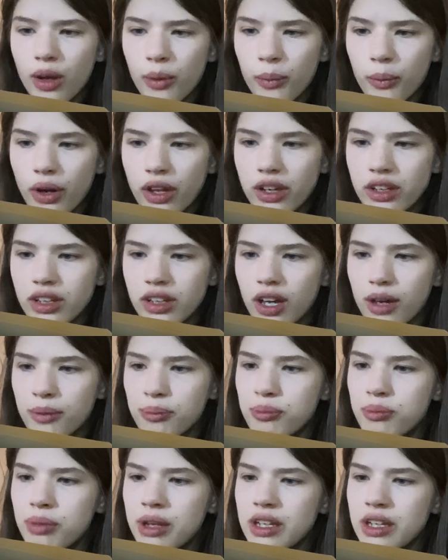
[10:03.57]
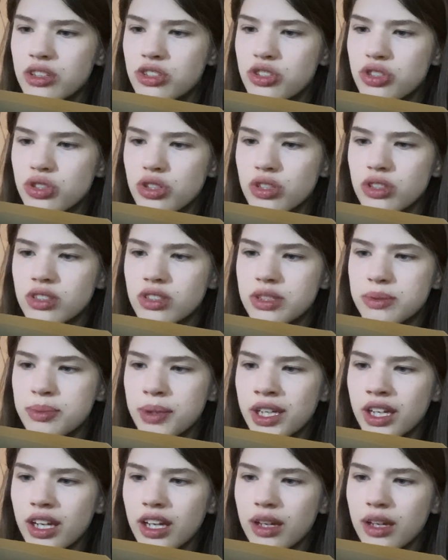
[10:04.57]
when a beach
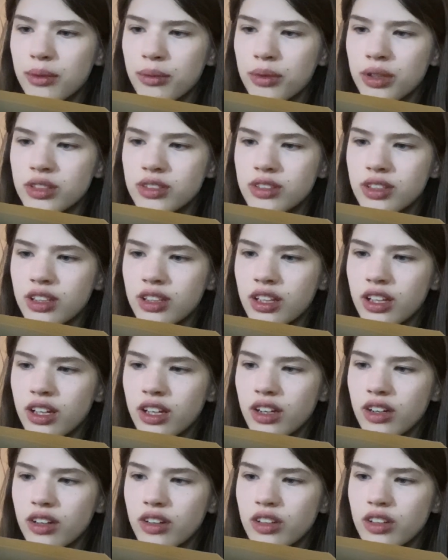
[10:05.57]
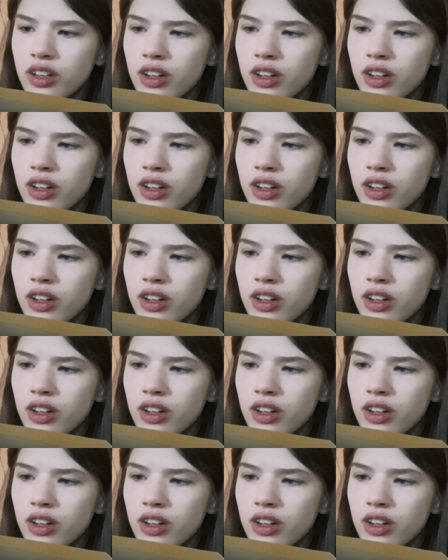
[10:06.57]
spinney was cleared.